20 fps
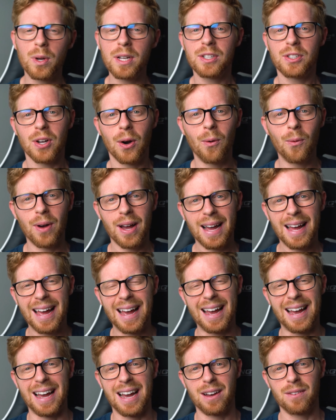we don't
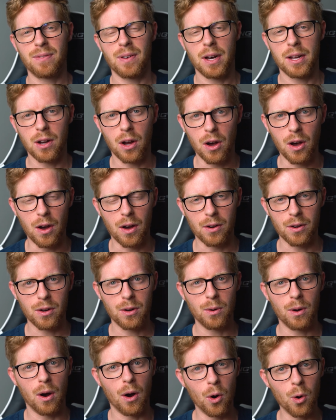have an
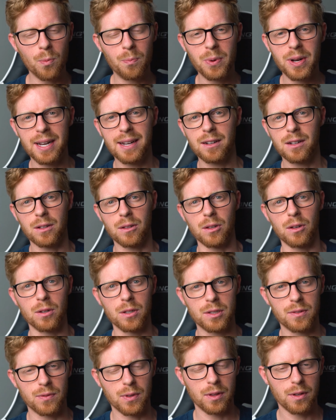auto open and
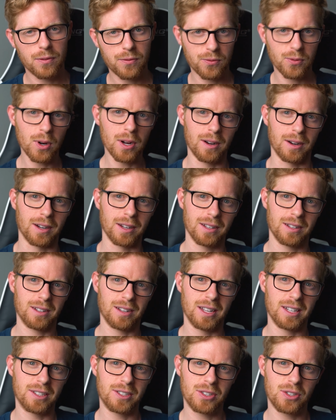close for the Frunk.
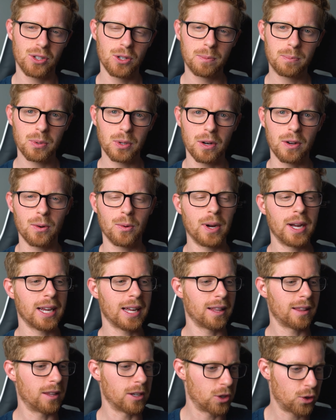It's super
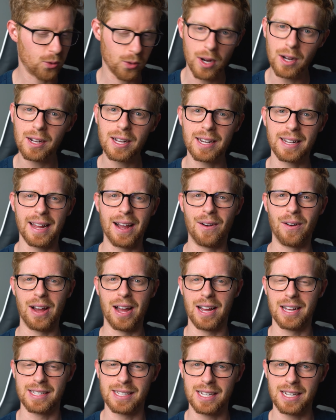annoying. The trunk now
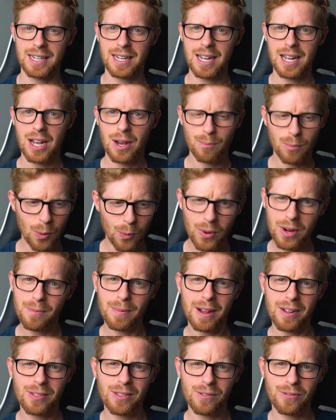has it, but what
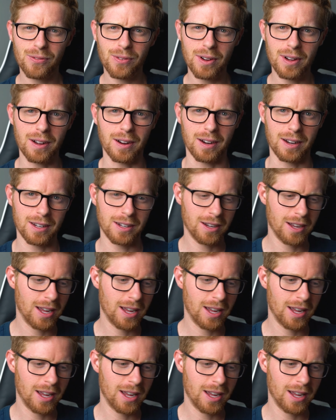about the Frunk?